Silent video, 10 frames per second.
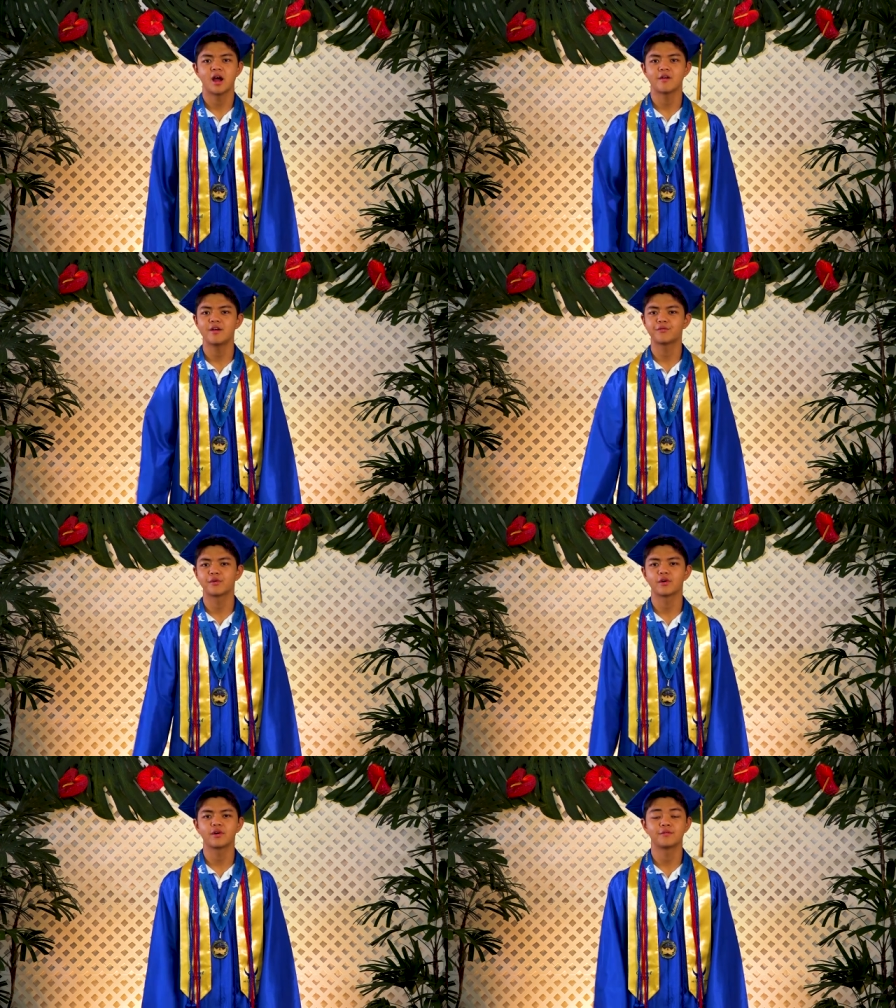I ran
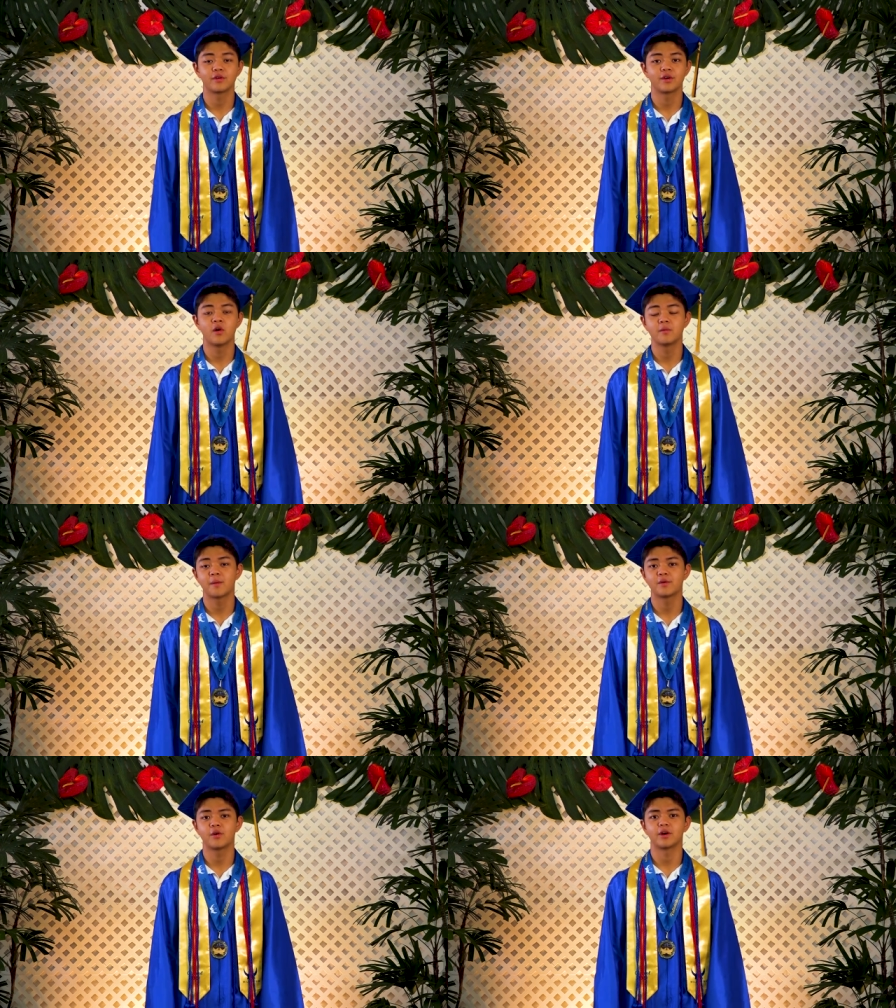for the, for the
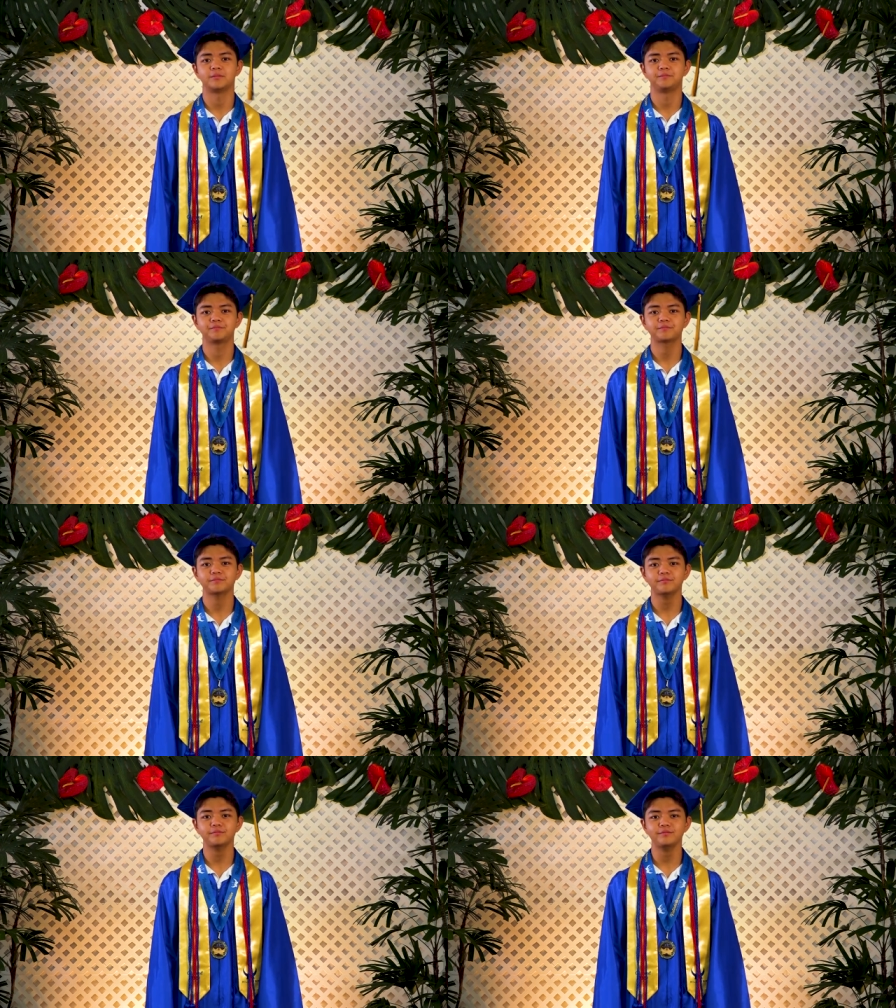homecoming court.
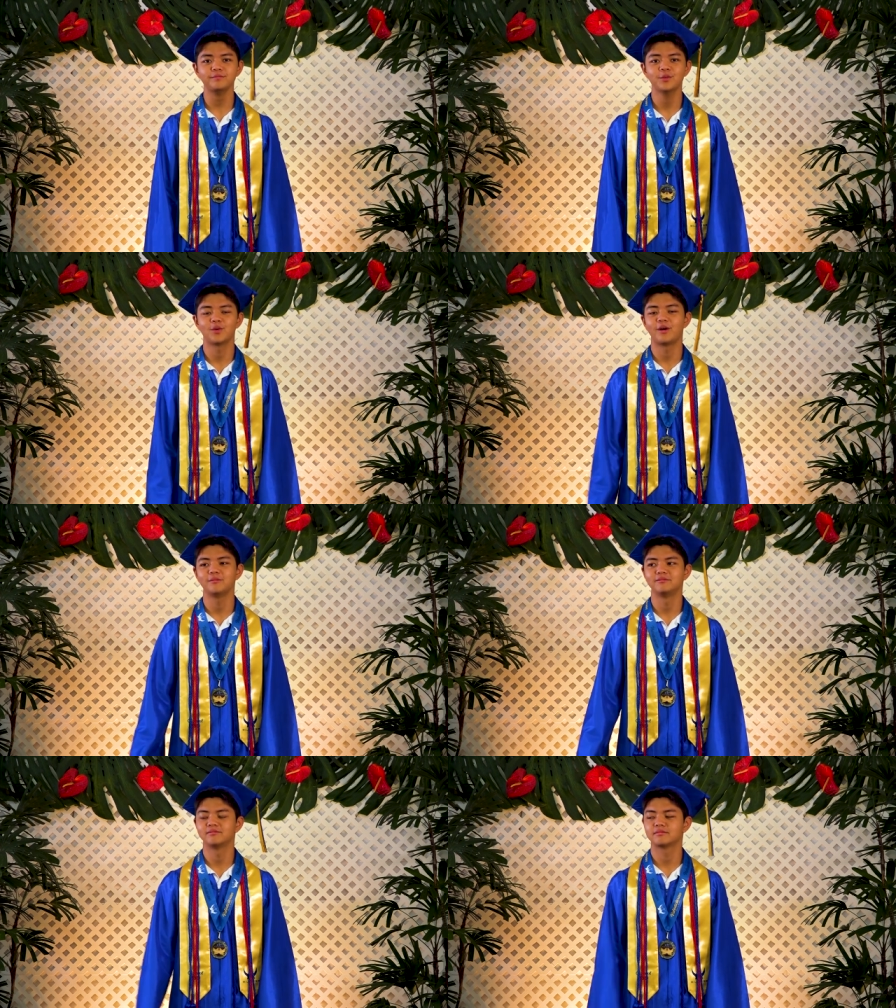
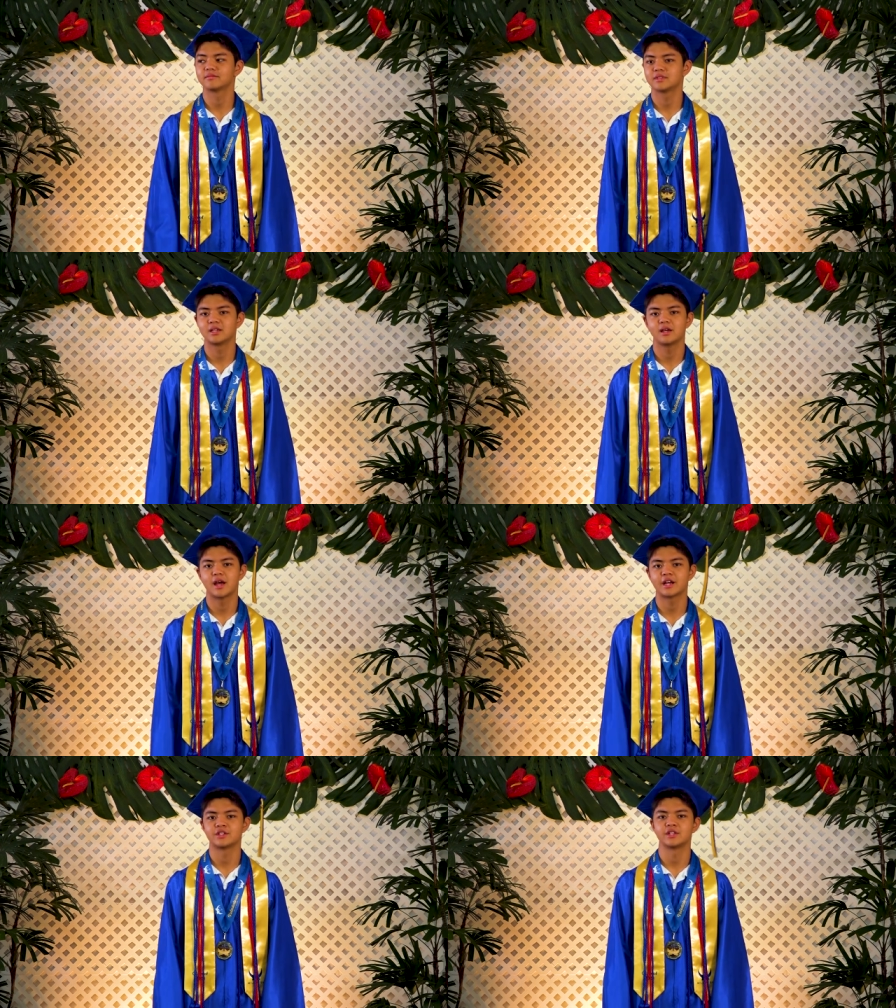Well,
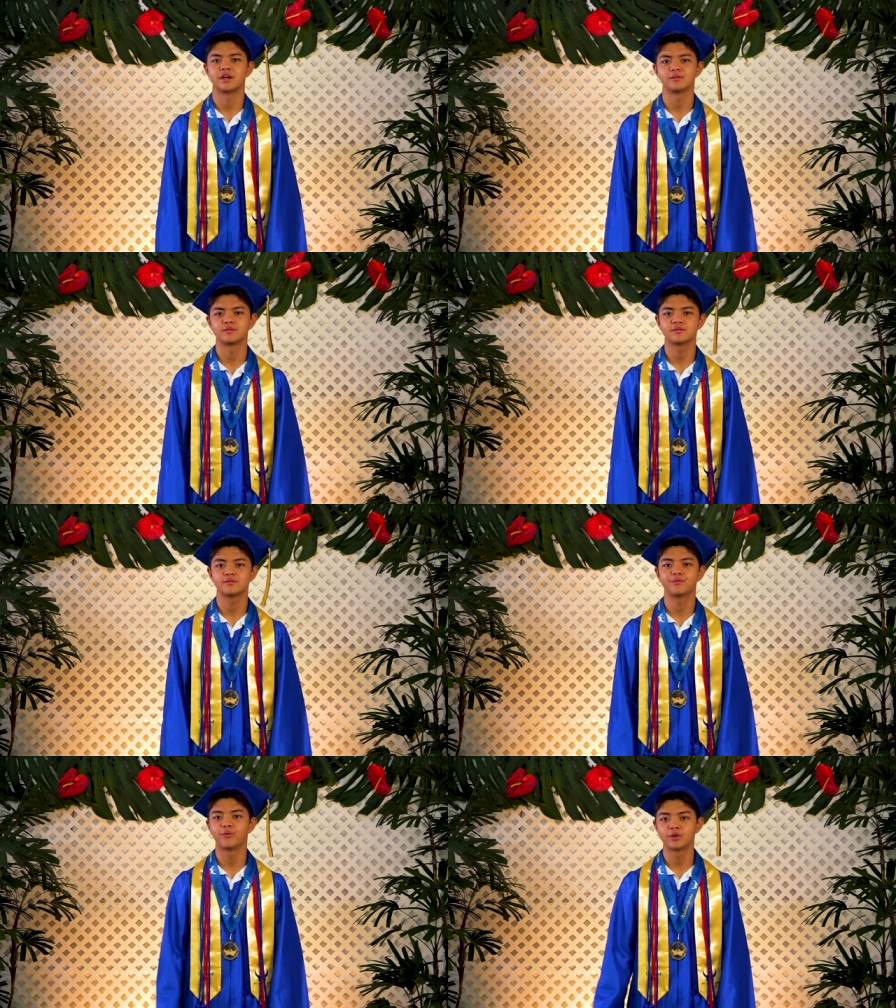actually I was
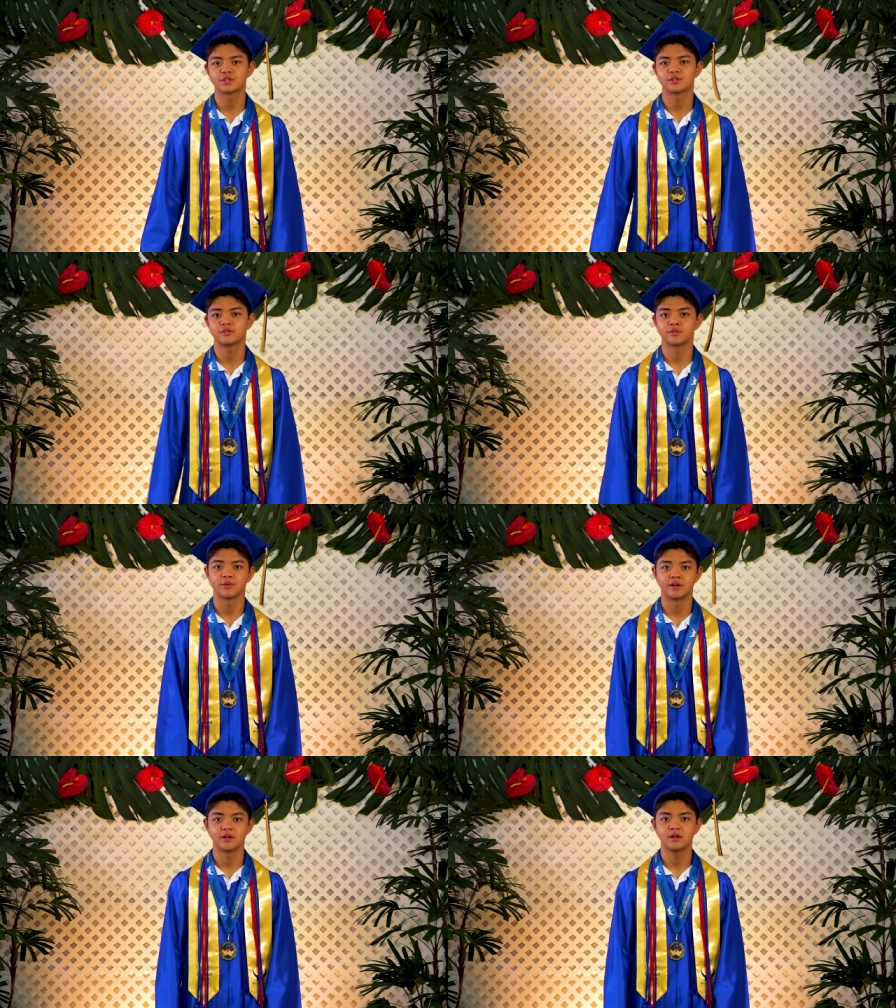forced to
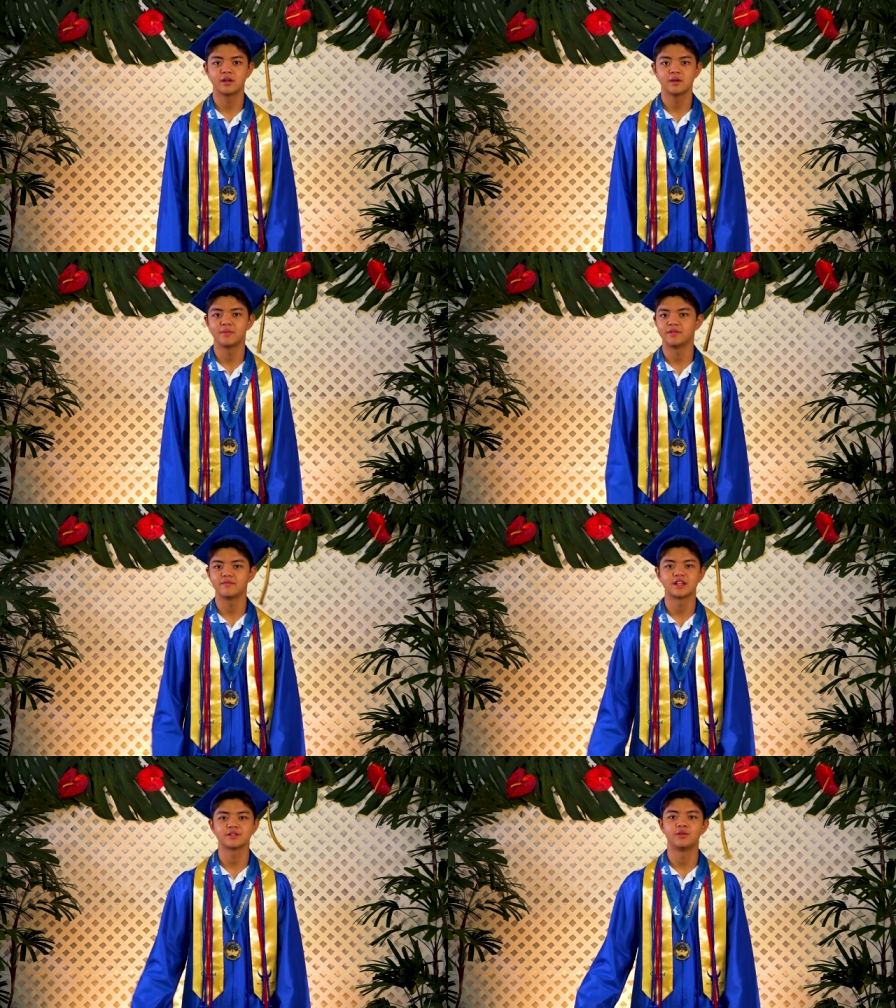run, but
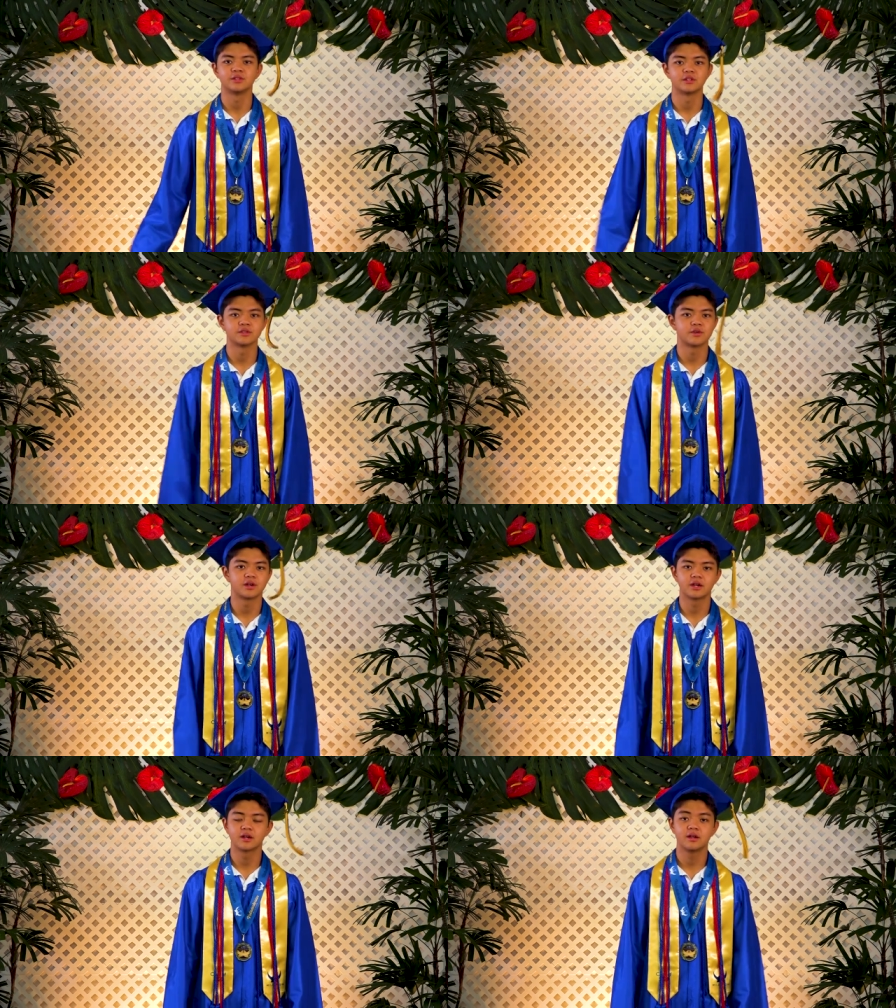that's a whole nother story.